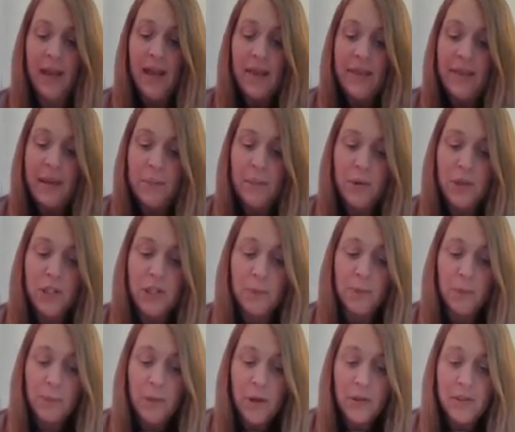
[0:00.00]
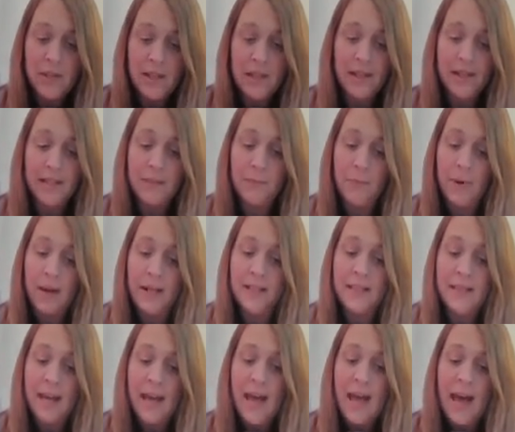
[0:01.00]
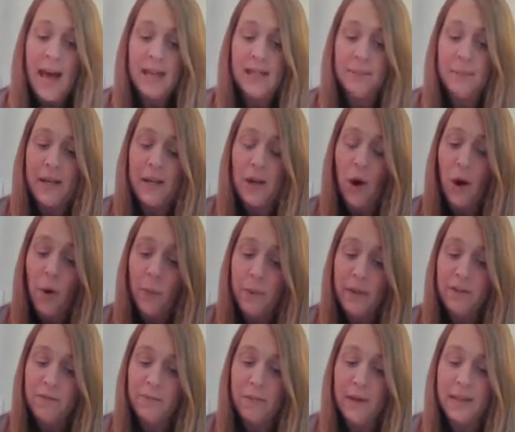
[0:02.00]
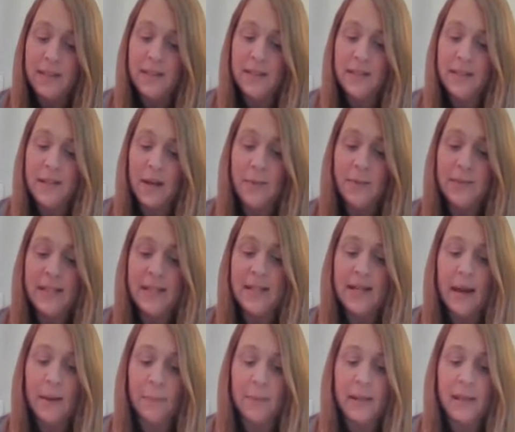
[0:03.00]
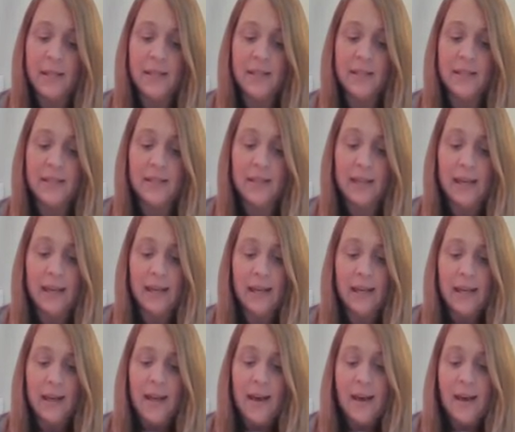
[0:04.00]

The Impossible Postal Express has been a hobby of mine since I was in nappies, you see.